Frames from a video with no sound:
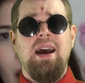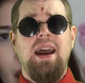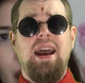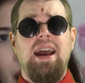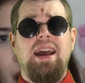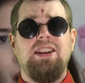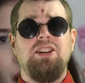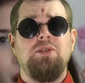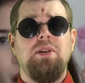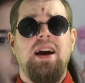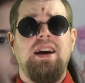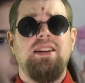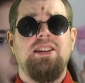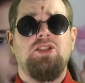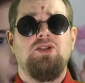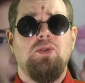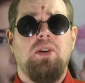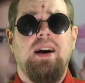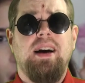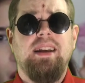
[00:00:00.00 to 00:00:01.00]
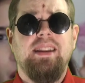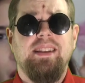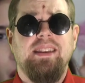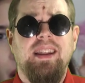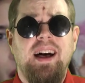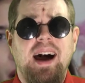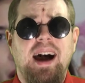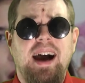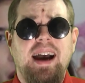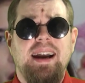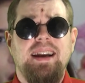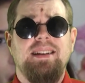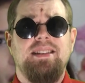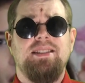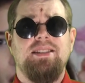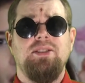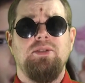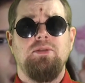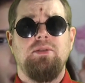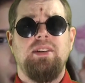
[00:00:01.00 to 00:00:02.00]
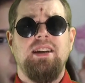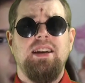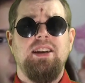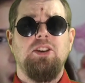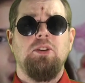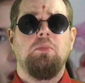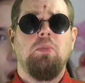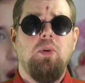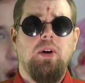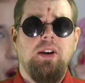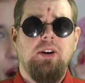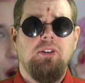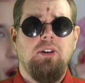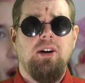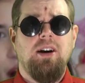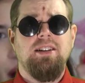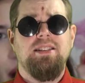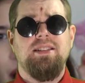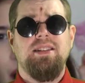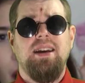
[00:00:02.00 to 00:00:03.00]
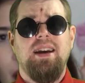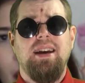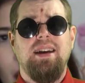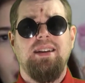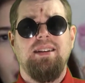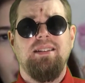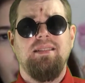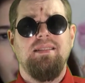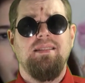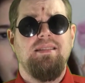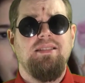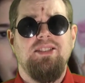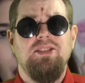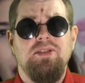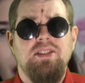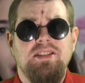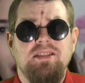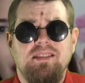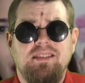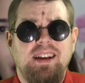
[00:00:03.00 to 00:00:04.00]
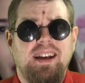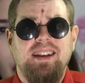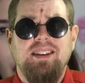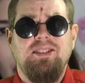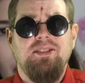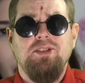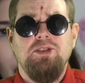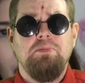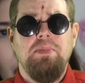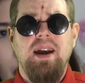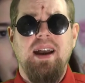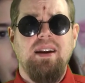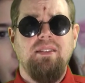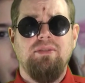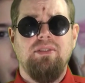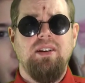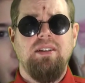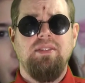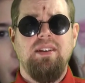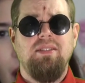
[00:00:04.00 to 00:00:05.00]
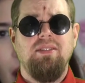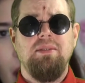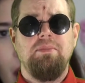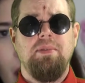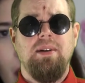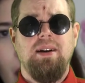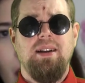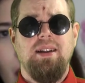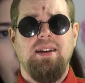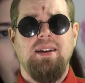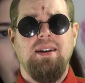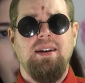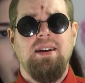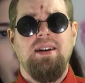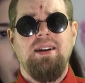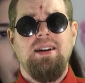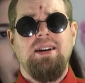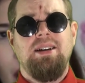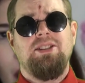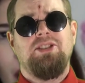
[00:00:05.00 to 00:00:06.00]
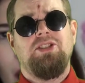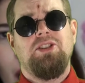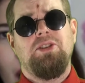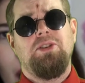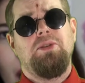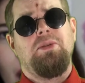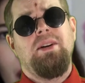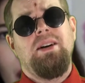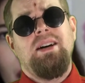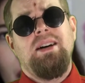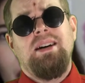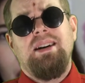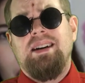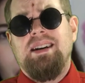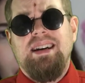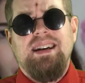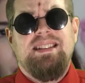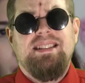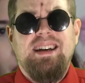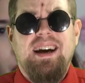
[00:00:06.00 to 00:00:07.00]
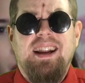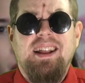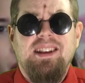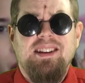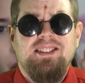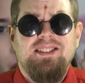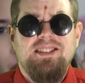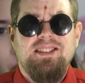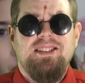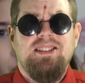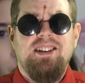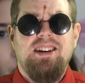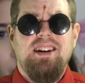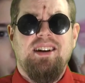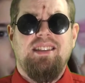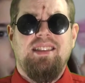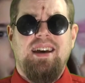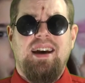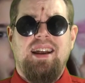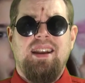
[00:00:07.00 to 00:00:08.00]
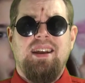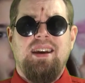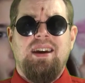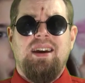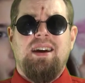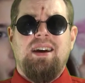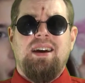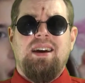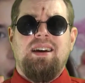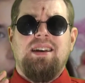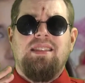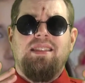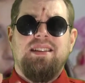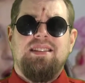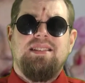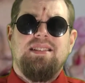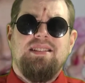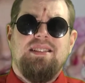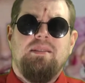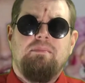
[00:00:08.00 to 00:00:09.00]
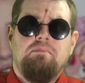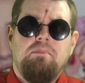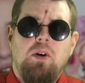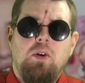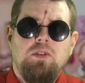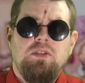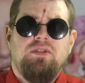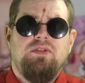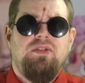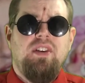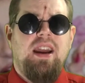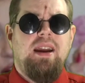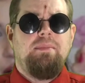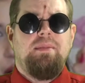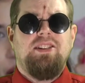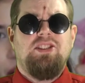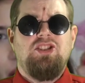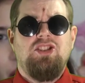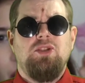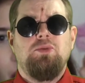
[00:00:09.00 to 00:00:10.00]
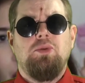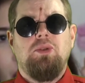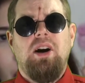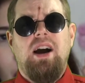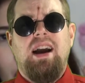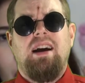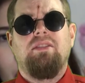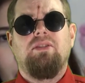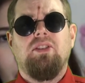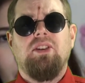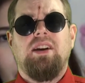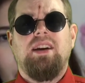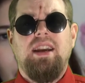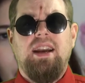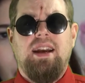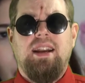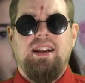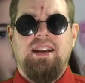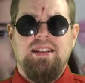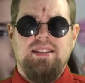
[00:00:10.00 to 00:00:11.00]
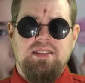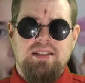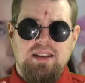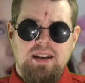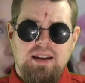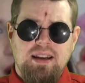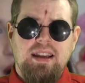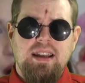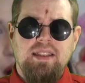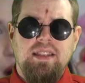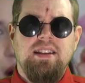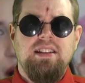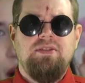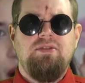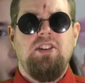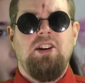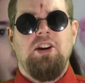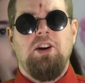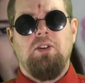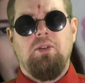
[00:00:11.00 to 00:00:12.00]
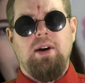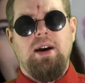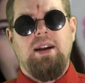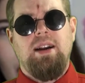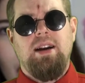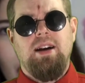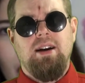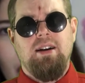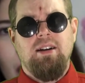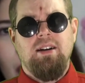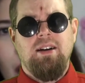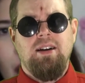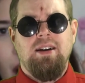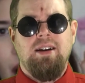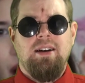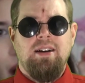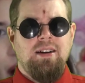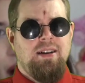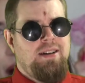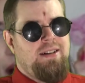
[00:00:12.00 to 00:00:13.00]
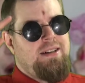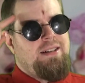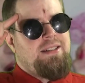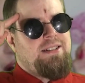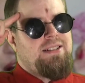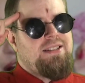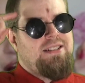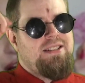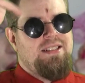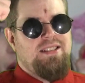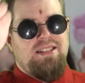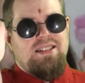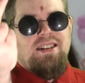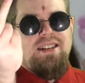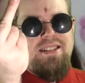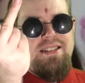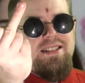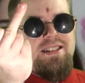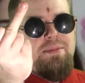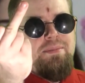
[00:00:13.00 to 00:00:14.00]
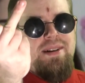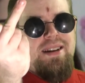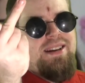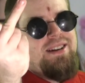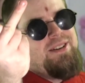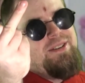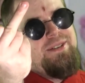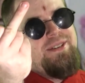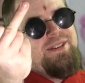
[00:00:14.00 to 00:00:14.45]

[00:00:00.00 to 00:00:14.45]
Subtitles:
and you had to try and lie to get your point across, and you just looked like a douchebag in front of everybody. So it's gotta suck that this is the most fame that you will ever get is in this video right here. Sucks to be you,